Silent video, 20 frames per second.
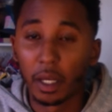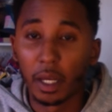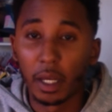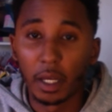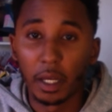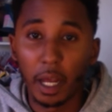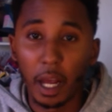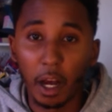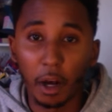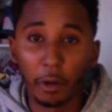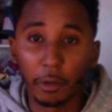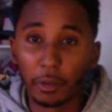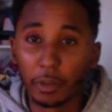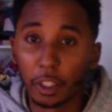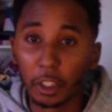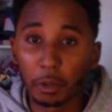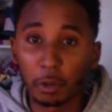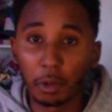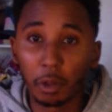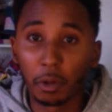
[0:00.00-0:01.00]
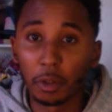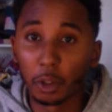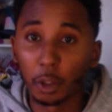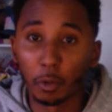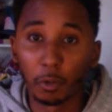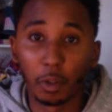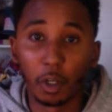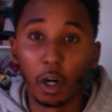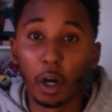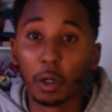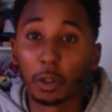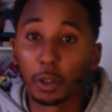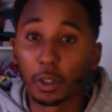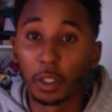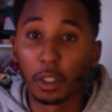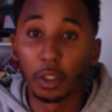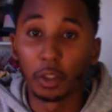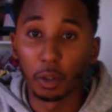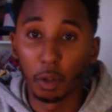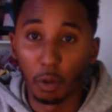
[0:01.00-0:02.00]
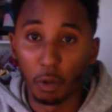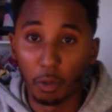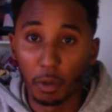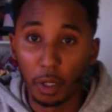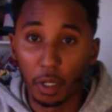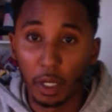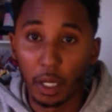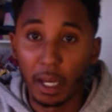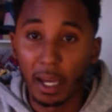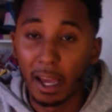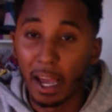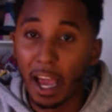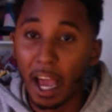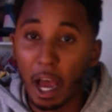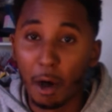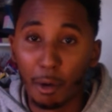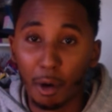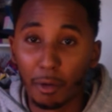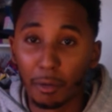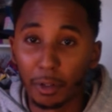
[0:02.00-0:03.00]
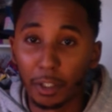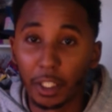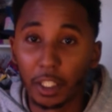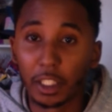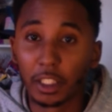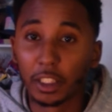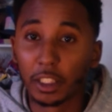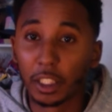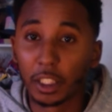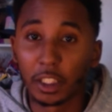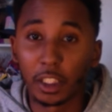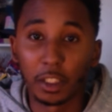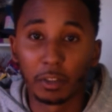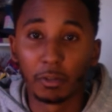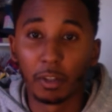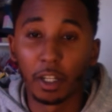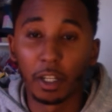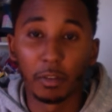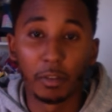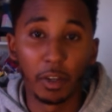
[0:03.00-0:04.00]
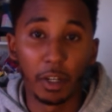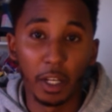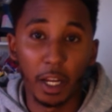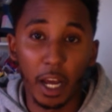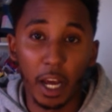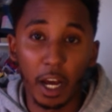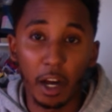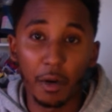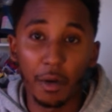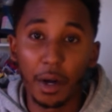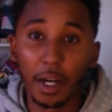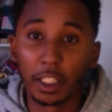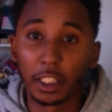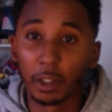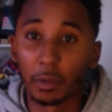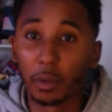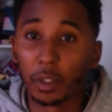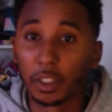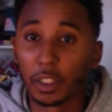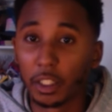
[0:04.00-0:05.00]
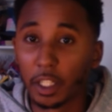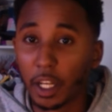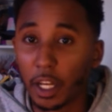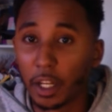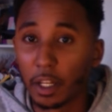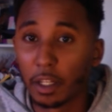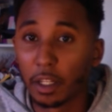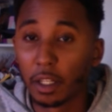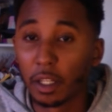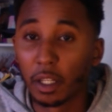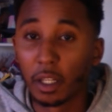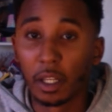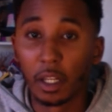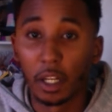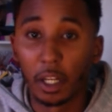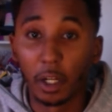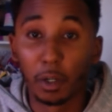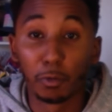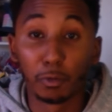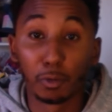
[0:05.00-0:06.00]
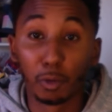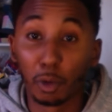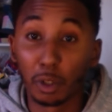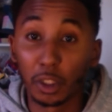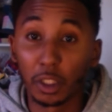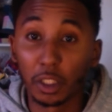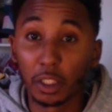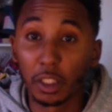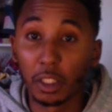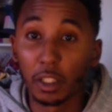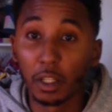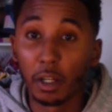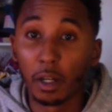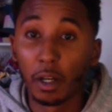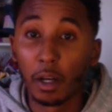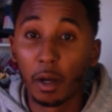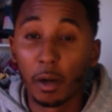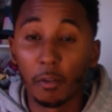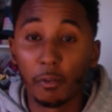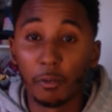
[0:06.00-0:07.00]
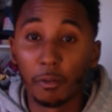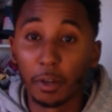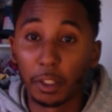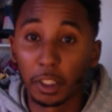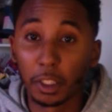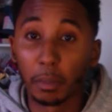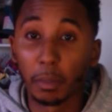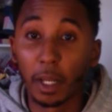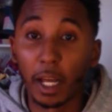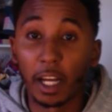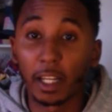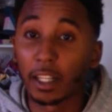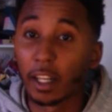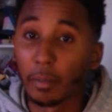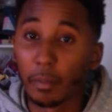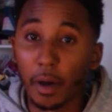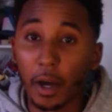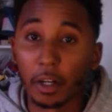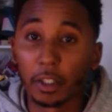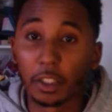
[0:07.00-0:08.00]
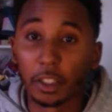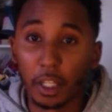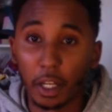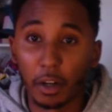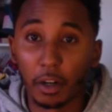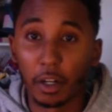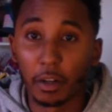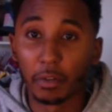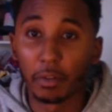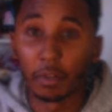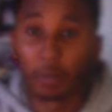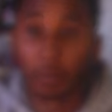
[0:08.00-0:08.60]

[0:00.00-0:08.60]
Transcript: Now, this quote is over 100 years old. However, it is just as relevant now as it was then, and unfortunately, fits the Black Lives Matter narrative.